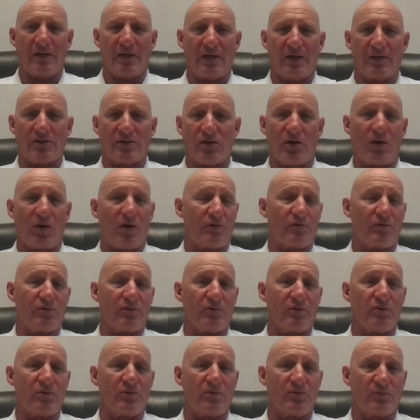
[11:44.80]
and talk
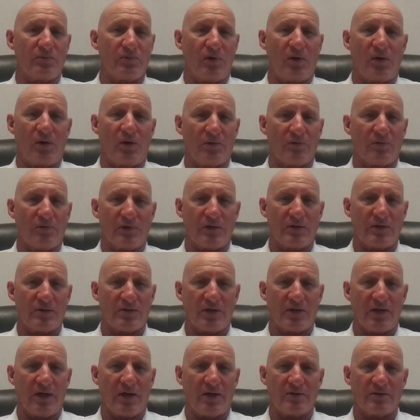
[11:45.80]
through all of these
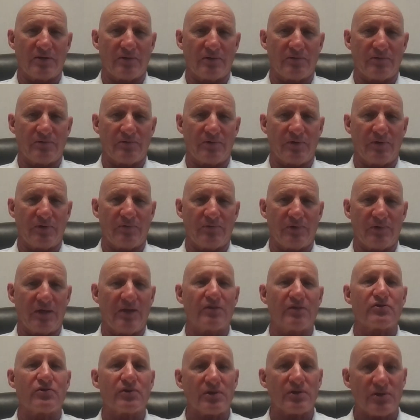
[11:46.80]
kinds of
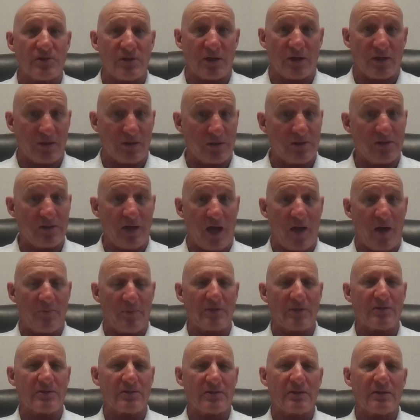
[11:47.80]
interesting
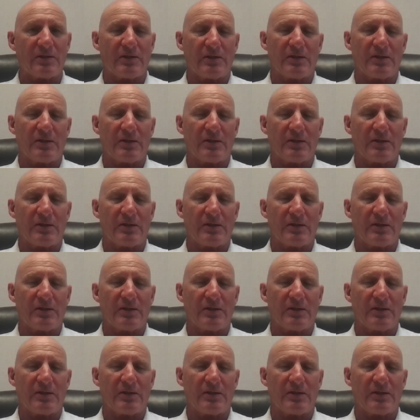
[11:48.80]
topics